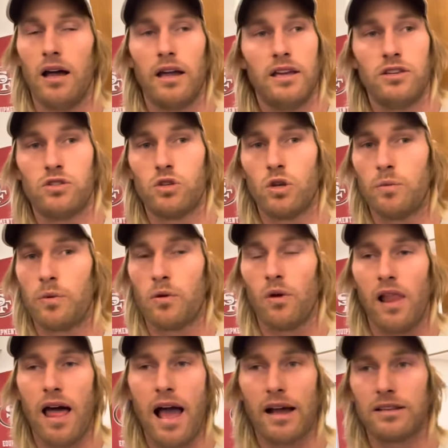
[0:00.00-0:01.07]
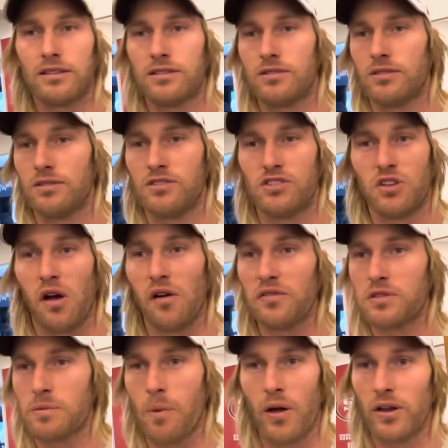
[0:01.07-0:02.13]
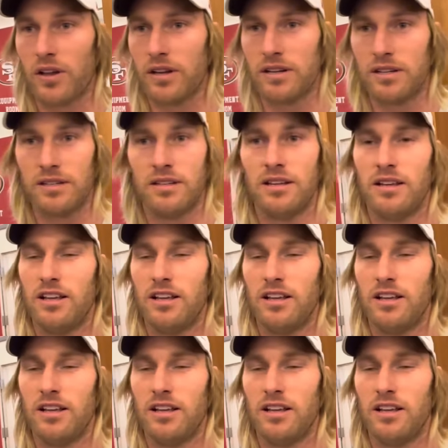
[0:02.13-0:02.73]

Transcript: He's super relaxed, soft-spoken.